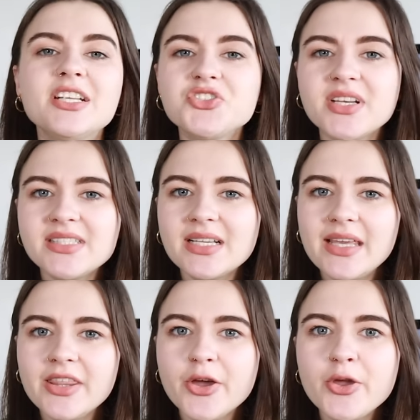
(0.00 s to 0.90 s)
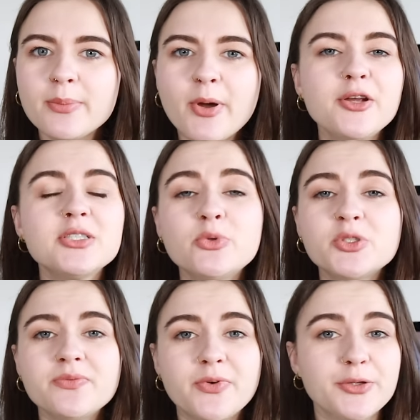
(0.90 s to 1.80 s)
Interestingly, though, the post
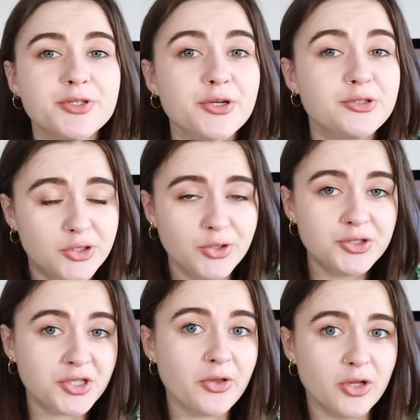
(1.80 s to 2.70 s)
mortem photos do show